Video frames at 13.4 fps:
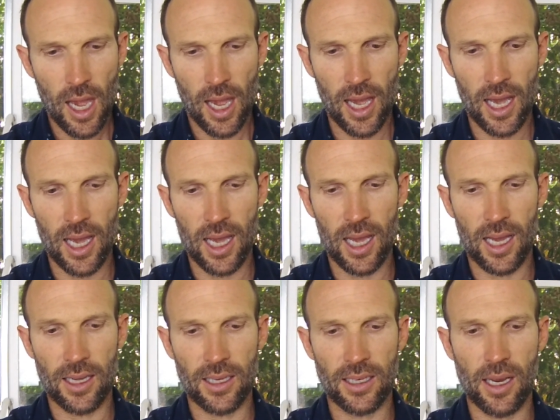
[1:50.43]

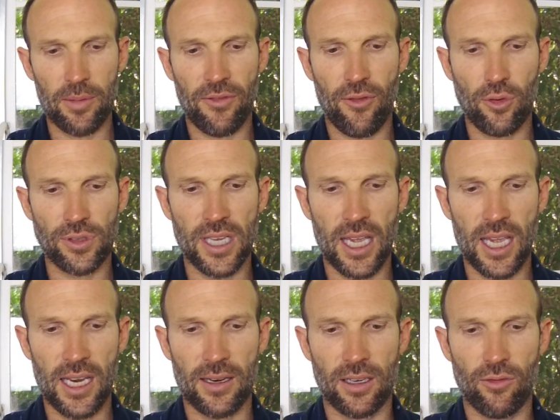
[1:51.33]
Uh, number
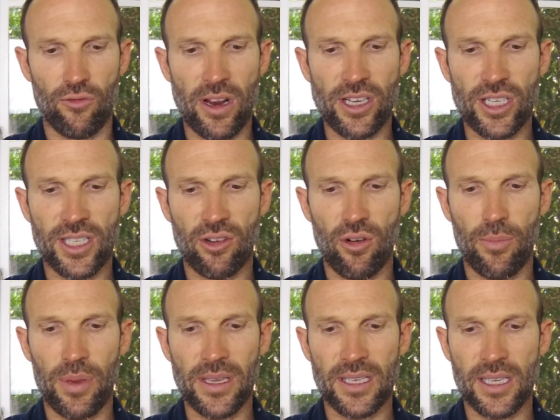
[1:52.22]
14, register a
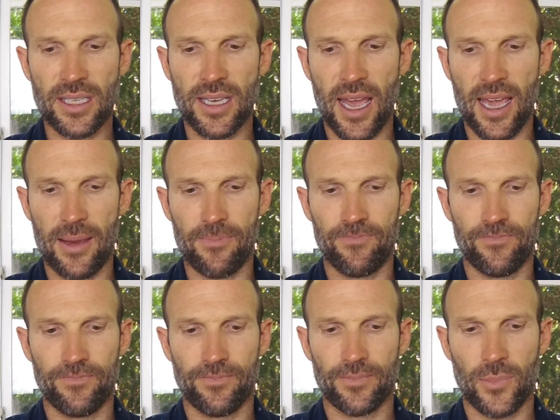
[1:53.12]
business name
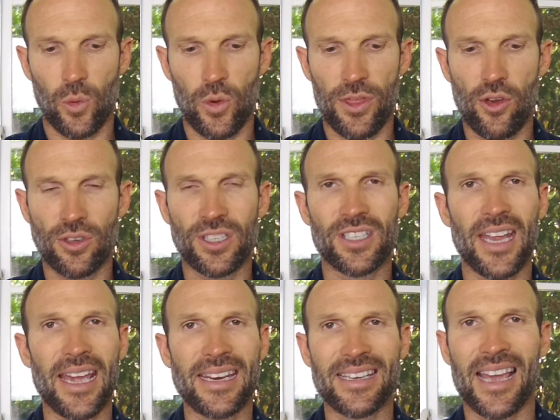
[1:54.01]
with your
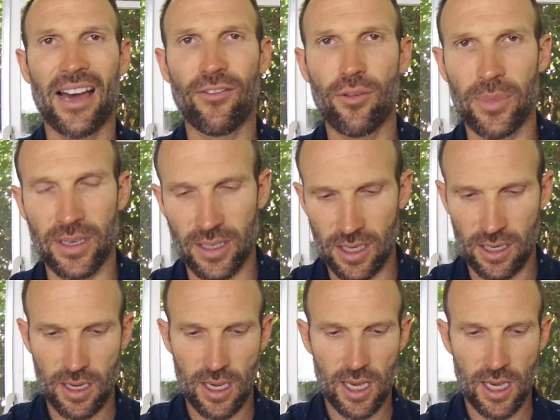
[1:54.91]
state government.